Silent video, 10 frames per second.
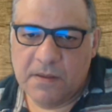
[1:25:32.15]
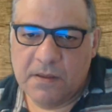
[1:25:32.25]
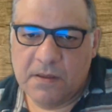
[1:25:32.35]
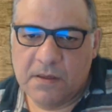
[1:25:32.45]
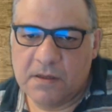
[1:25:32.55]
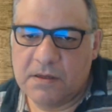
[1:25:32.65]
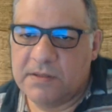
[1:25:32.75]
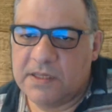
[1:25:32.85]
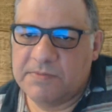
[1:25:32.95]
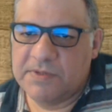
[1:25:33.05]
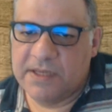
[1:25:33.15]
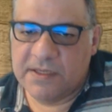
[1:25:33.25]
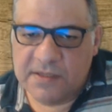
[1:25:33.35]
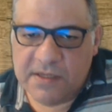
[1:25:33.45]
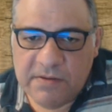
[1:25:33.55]
Oh no, that's
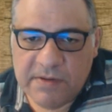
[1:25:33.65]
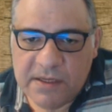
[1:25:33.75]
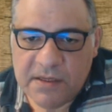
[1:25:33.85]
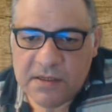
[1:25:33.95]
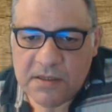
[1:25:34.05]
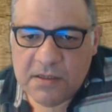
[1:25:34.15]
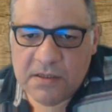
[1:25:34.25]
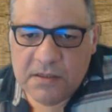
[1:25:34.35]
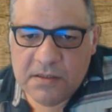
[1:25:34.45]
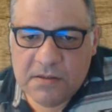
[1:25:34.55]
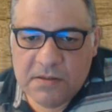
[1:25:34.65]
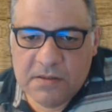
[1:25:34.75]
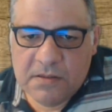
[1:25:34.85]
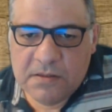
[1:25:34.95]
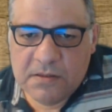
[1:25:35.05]
protected anyway.
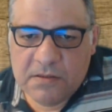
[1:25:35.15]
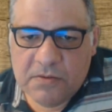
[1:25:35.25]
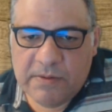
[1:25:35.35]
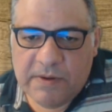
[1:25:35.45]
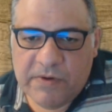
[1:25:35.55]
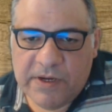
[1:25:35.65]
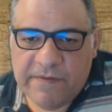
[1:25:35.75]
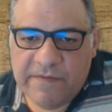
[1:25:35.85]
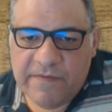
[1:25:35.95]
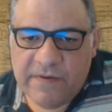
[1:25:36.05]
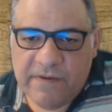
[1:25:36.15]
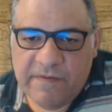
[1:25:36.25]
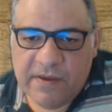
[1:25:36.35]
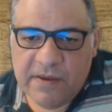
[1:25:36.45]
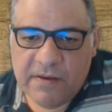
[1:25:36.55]
What about rook f5 here?